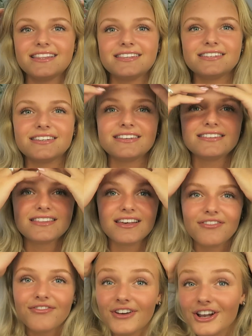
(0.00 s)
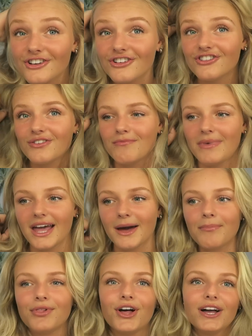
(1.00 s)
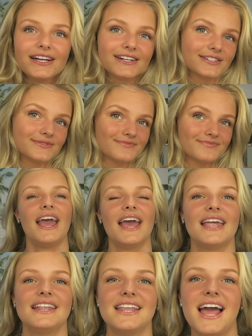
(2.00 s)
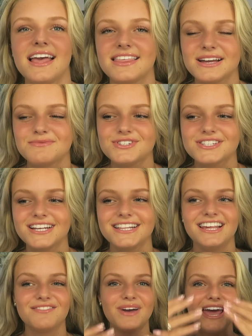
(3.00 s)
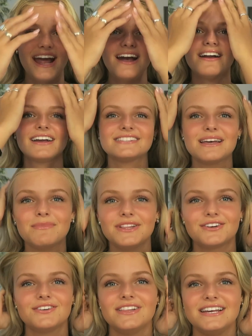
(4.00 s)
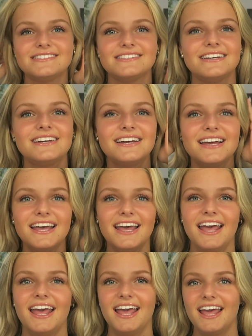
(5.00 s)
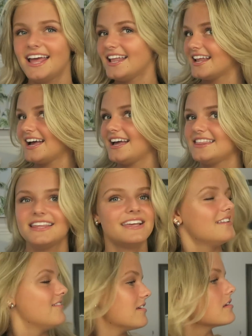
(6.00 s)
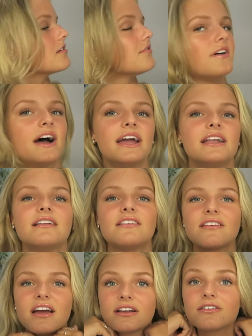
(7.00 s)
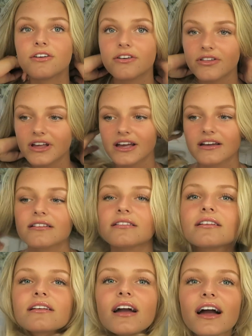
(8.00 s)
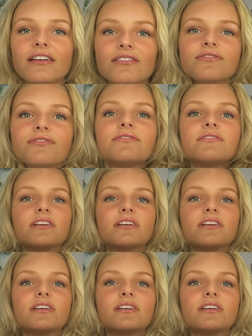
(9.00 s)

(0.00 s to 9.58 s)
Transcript: this is the finished makeup look. And I think I'm just gonna leave my hair because I'm a little lazy, and I think it's like fine. It's kind of curly, kind of,